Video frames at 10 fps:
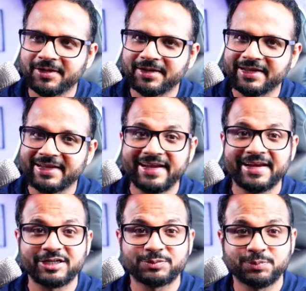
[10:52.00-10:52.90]
gain
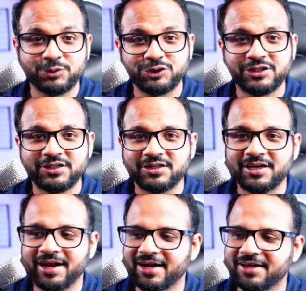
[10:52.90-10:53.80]
exposure,
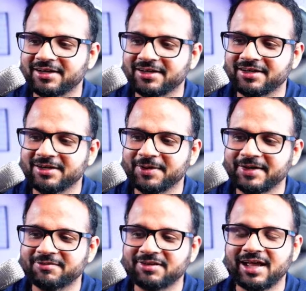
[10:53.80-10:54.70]
and
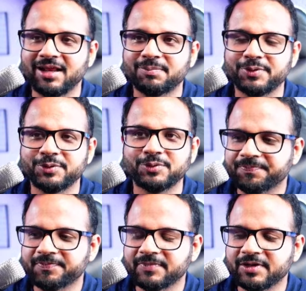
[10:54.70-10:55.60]
it will help you,
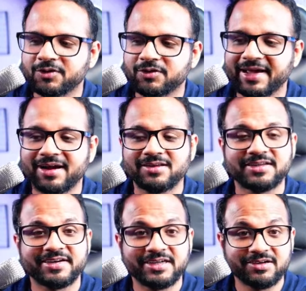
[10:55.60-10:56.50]
you know, tackle
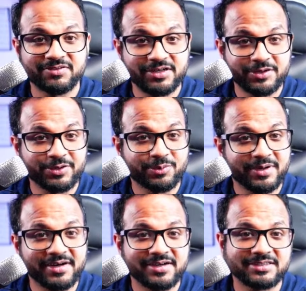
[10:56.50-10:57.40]
the real world
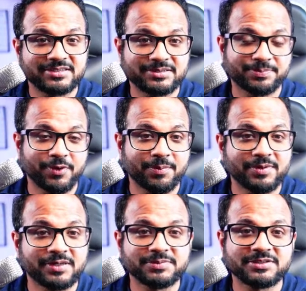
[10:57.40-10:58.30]
Kubernetes
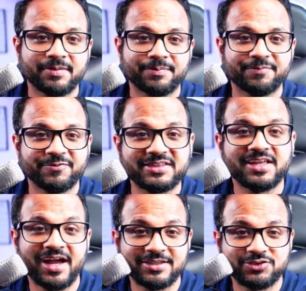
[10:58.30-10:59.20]
problems with the
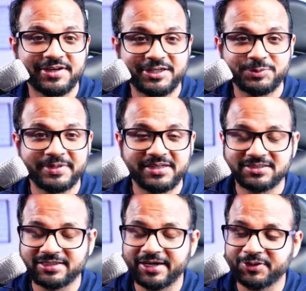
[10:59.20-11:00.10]
hands-on experience
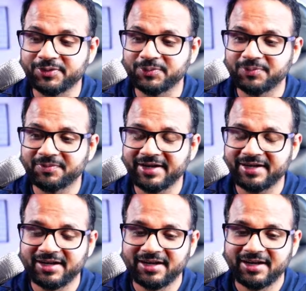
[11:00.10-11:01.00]
that you do, right?
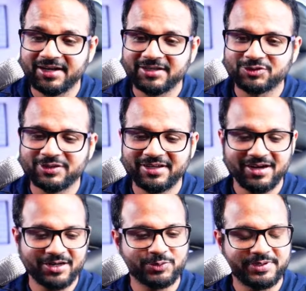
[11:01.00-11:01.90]
So there
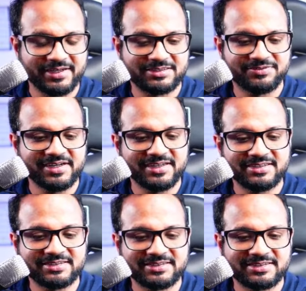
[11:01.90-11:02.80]
are two things. One
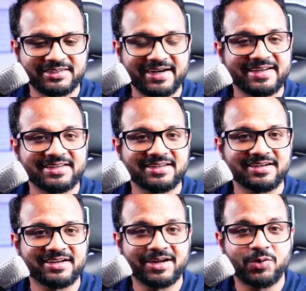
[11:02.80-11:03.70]
is getting
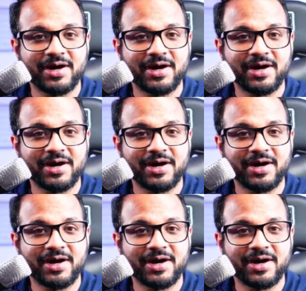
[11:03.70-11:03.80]
the required